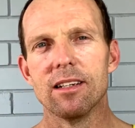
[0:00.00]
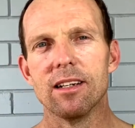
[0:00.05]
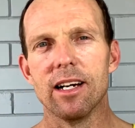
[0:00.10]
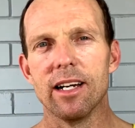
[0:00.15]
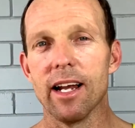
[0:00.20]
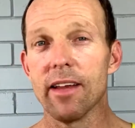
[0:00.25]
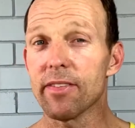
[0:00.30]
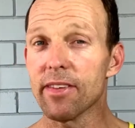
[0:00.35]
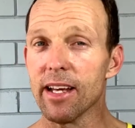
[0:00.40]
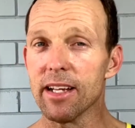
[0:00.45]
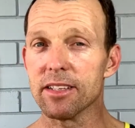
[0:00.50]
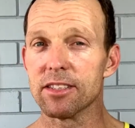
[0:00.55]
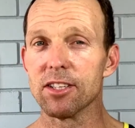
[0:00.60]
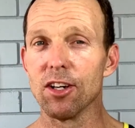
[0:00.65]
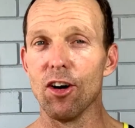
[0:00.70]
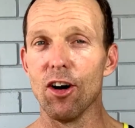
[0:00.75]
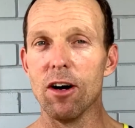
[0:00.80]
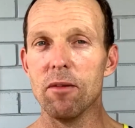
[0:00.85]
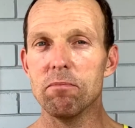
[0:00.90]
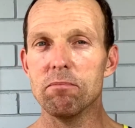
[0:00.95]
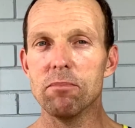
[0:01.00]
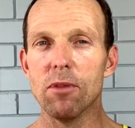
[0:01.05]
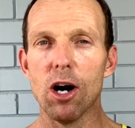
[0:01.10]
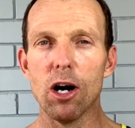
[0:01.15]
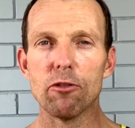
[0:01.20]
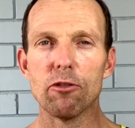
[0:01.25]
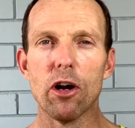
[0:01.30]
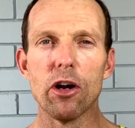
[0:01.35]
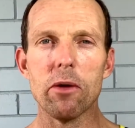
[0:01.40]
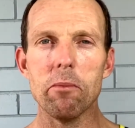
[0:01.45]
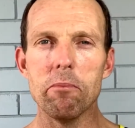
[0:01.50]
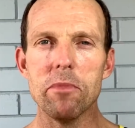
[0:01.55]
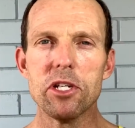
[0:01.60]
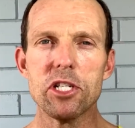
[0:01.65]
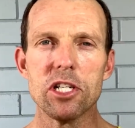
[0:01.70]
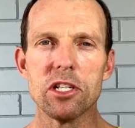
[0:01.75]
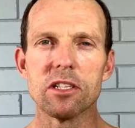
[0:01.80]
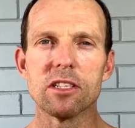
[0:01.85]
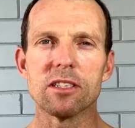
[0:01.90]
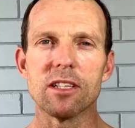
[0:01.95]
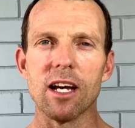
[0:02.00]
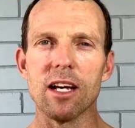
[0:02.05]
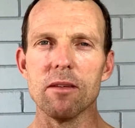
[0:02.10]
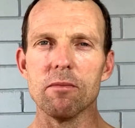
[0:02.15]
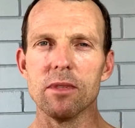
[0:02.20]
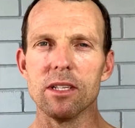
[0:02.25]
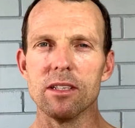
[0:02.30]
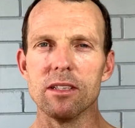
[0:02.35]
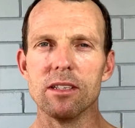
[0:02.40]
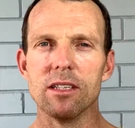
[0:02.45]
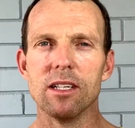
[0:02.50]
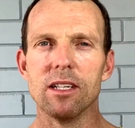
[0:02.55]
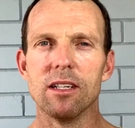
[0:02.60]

and at that time, I wrote a mission statement